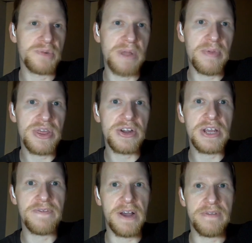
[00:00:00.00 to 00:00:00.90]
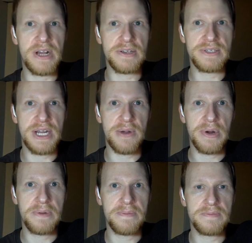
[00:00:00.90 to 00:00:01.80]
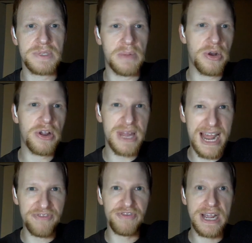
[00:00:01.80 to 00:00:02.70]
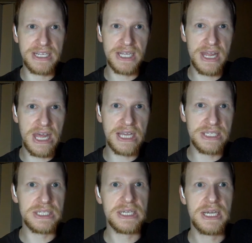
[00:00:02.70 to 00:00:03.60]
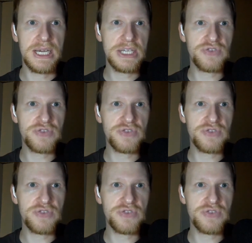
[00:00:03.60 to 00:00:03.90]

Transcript: or maybe $35 an hour. Somewhere in that range, I think is